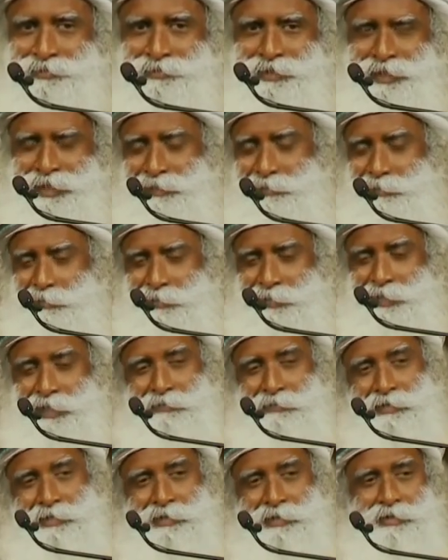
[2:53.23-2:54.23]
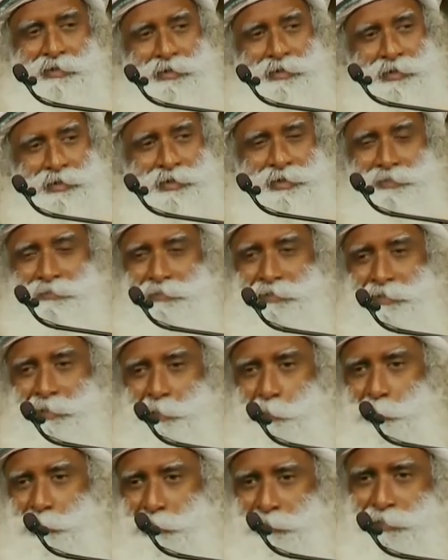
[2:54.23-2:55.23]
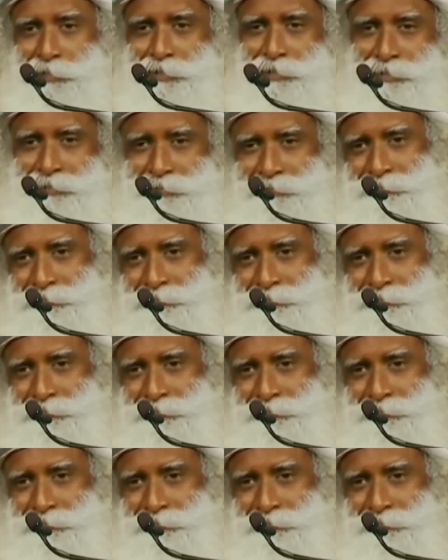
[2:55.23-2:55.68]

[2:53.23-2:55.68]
I thought driving a car is for cripples.